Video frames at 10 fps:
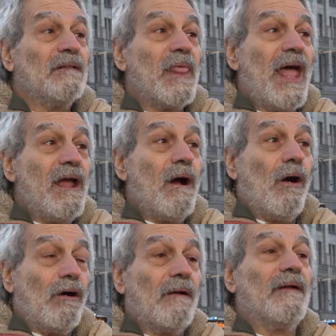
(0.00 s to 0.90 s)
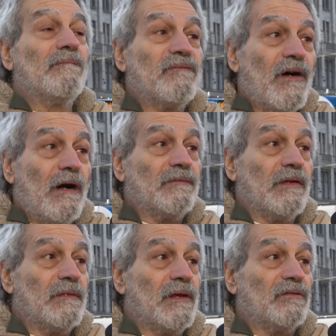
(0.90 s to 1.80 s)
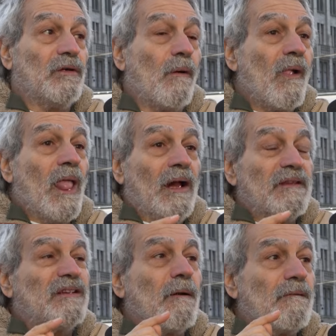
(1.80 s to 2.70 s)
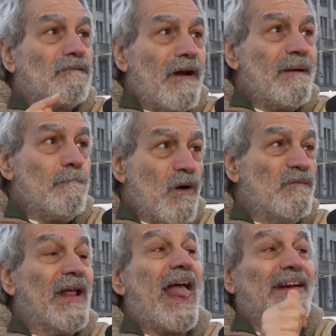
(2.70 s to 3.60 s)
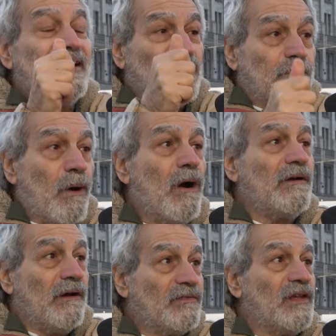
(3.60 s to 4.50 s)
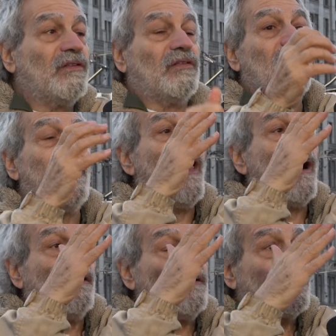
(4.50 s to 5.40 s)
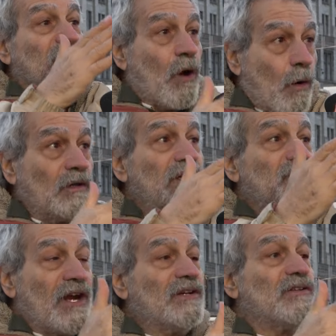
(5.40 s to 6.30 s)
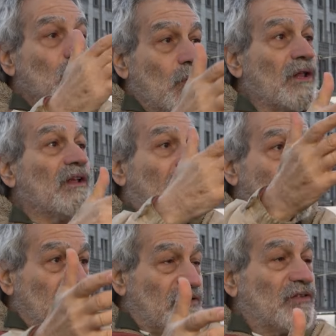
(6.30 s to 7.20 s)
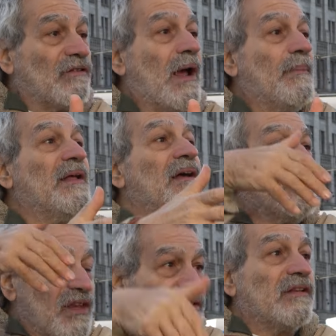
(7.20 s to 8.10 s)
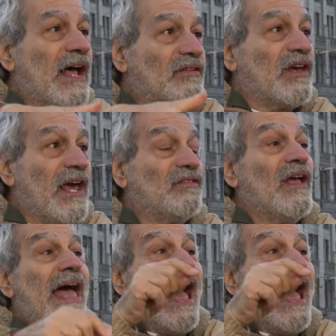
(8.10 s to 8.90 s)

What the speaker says: They are involved in this. So it's a great movement, and it is part of this totally changing world, as I was describing this last case.